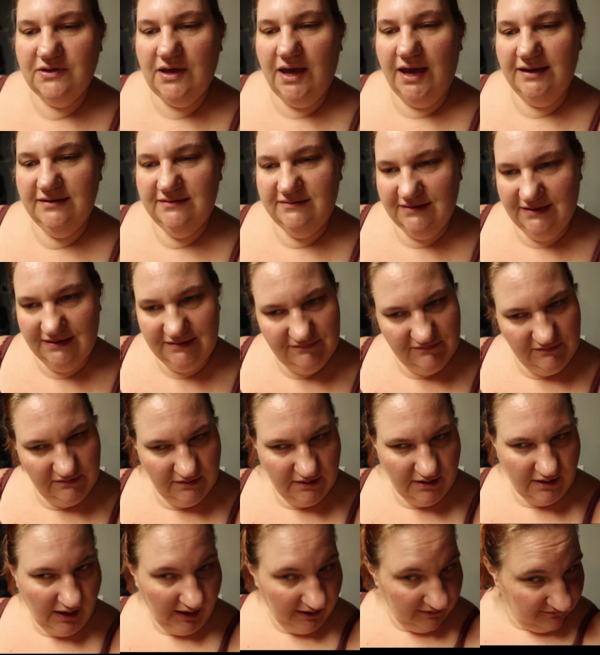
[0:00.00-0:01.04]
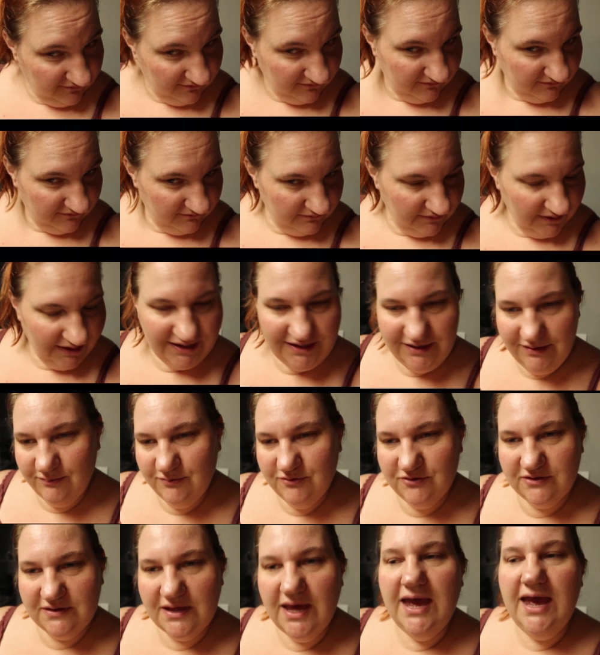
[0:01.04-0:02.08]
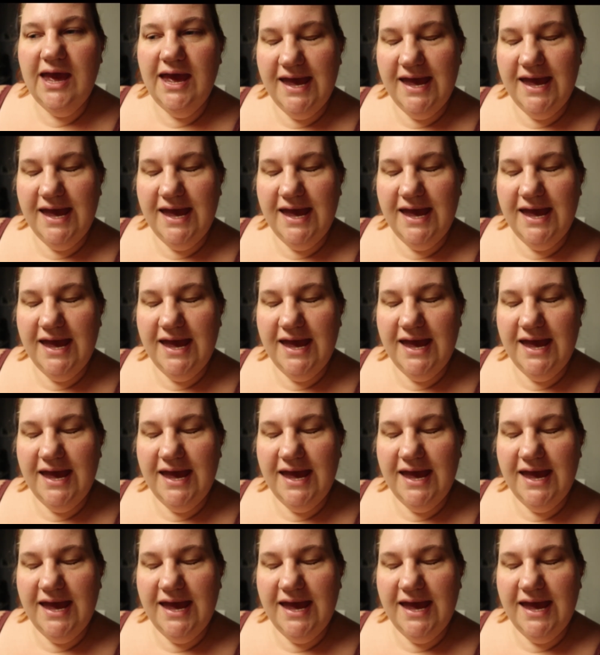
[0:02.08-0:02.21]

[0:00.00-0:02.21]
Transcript: I did, I it was